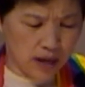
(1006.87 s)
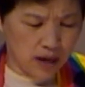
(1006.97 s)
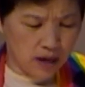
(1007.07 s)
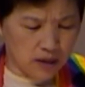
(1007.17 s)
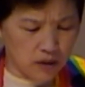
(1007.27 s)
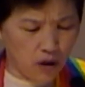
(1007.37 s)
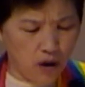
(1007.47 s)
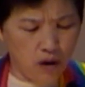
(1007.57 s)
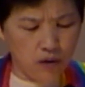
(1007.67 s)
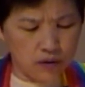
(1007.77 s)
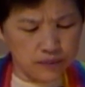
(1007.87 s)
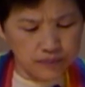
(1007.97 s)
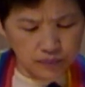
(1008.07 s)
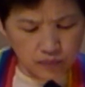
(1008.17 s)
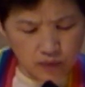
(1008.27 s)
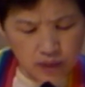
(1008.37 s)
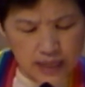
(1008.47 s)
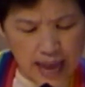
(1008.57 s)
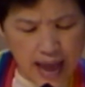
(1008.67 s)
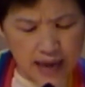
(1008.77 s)
So
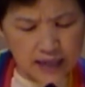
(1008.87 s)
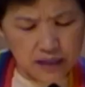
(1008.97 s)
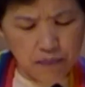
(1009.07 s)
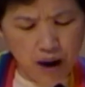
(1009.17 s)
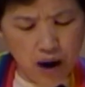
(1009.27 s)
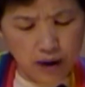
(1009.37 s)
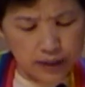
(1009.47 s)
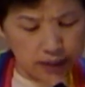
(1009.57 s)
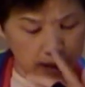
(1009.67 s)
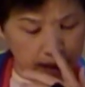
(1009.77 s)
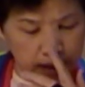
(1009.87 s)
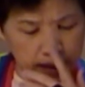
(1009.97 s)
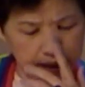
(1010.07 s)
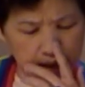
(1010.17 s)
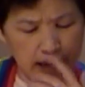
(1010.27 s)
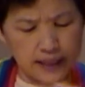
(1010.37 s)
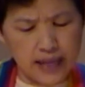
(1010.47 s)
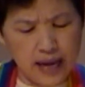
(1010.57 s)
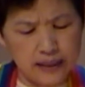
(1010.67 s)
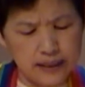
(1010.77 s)
the added part is like
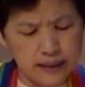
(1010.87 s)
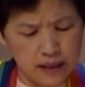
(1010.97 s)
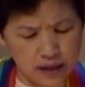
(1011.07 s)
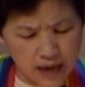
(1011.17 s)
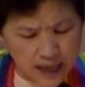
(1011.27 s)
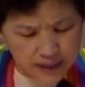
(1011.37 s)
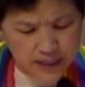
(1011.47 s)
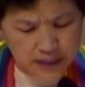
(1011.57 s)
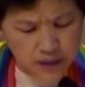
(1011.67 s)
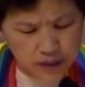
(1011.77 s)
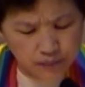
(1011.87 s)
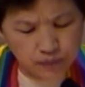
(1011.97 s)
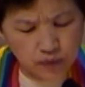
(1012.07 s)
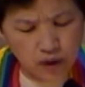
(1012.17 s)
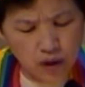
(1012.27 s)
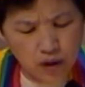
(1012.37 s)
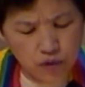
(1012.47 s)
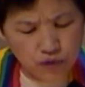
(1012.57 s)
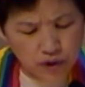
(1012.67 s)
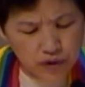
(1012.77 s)
that, like this.
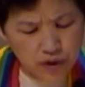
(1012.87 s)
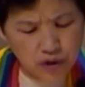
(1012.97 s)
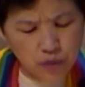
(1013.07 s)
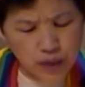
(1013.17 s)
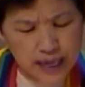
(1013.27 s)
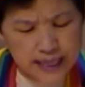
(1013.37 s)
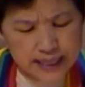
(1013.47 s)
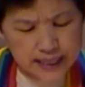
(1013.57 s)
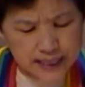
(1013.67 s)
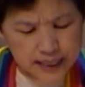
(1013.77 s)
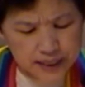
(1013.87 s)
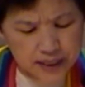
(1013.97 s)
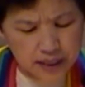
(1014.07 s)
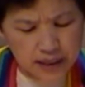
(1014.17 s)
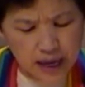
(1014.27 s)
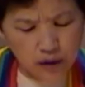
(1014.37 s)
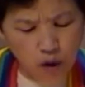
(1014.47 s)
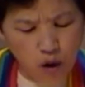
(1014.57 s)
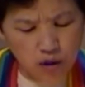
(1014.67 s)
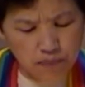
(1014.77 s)
Further, we insist that
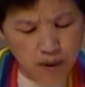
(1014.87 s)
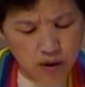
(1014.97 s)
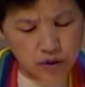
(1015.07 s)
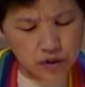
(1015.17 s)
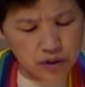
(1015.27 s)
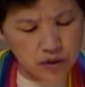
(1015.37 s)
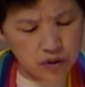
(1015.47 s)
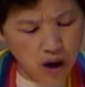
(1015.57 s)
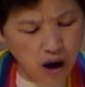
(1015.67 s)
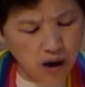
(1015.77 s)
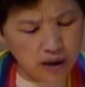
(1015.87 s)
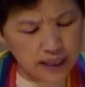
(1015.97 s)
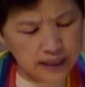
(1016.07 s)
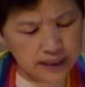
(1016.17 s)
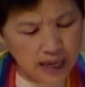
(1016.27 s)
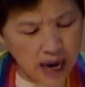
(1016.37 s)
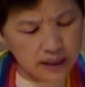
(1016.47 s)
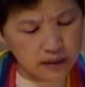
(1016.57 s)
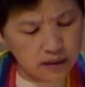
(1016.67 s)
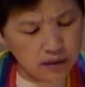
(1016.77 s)
all persons are
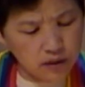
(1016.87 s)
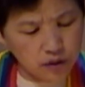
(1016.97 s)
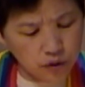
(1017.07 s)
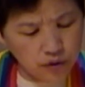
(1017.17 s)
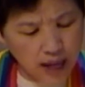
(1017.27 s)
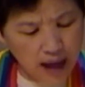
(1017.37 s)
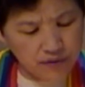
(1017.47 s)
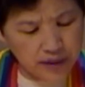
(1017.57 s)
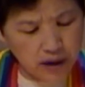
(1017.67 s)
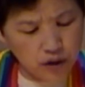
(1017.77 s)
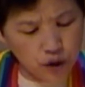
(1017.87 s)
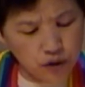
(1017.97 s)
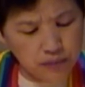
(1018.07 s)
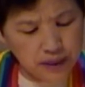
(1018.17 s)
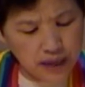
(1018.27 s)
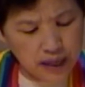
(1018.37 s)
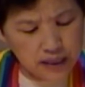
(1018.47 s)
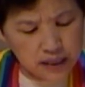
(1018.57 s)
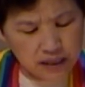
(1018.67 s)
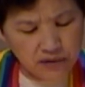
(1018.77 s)
entitled to have their human and
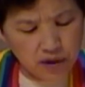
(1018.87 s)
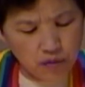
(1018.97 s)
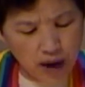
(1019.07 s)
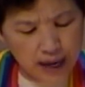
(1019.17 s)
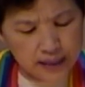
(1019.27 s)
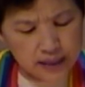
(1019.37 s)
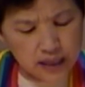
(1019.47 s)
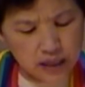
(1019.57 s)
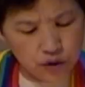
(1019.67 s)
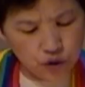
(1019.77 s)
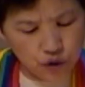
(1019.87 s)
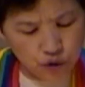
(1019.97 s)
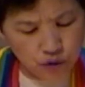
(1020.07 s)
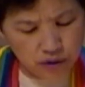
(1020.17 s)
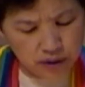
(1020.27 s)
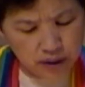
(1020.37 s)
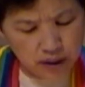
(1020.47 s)
civil rights ensured,